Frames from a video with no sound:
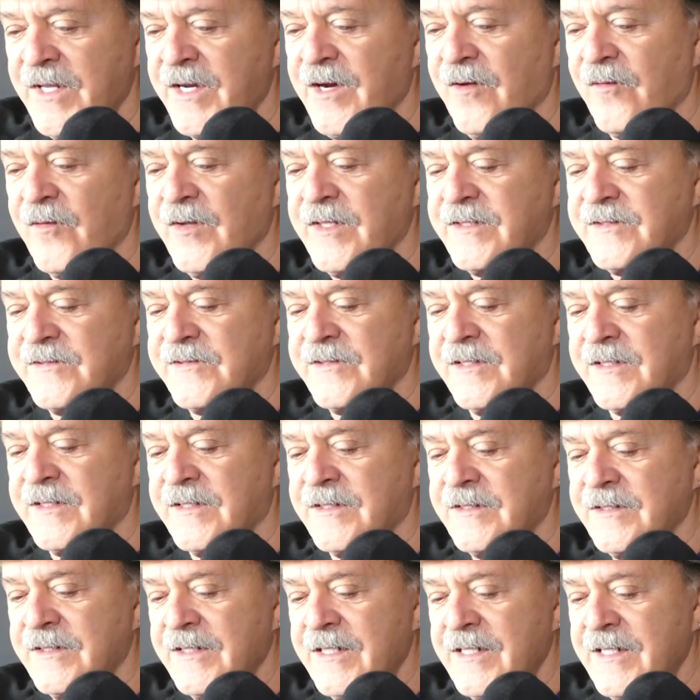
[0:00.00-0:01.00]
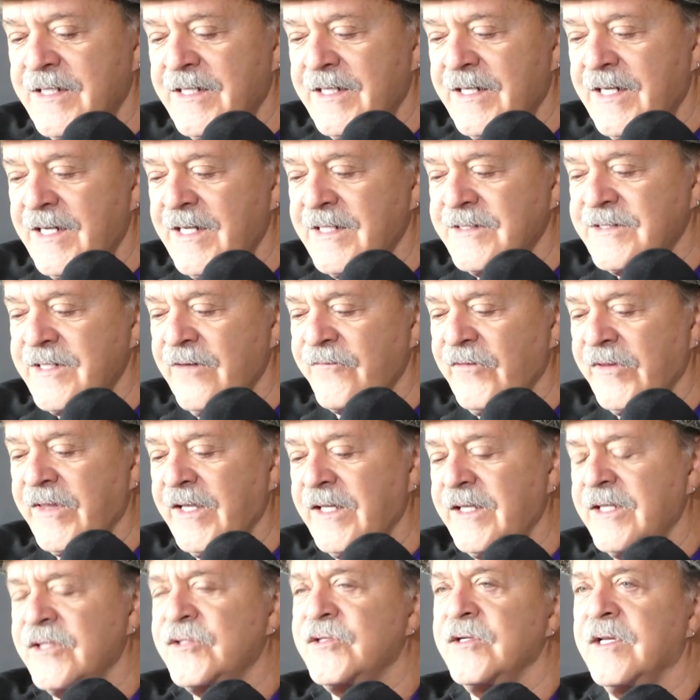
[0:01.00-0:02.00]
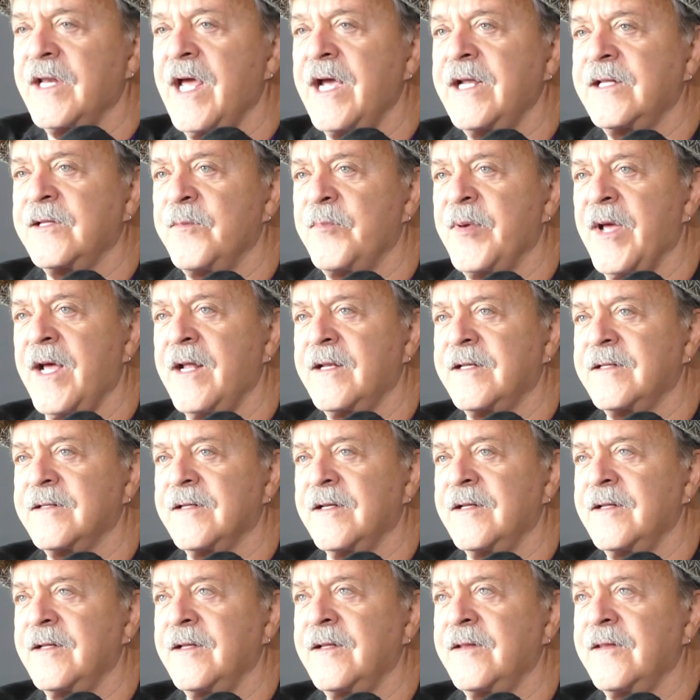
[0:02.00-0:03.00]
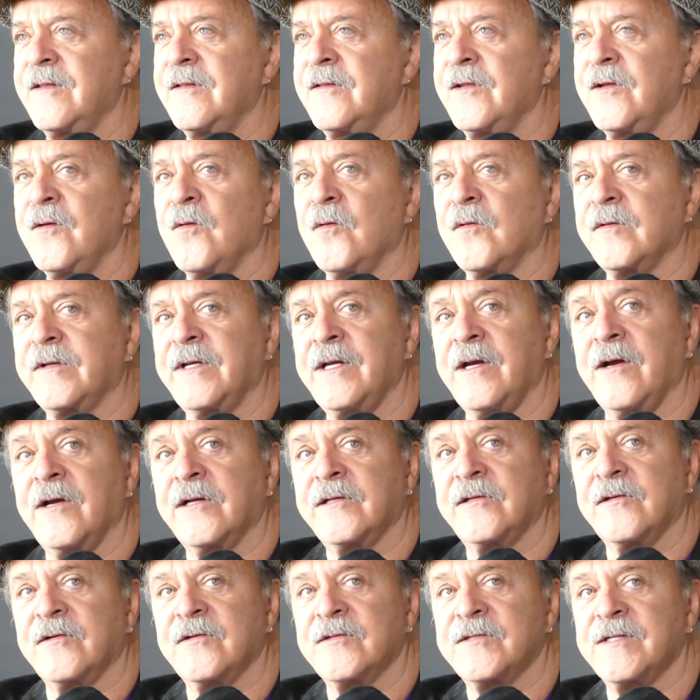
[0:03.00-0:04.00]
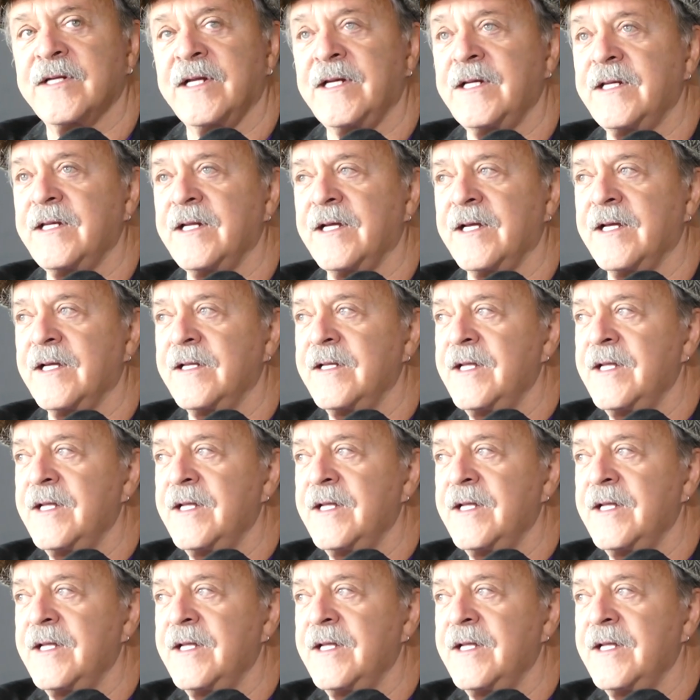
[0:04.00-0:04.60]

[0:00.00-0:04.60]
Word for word: You know, it's uh, it's everything that you liked about uh, the old characters, and uh,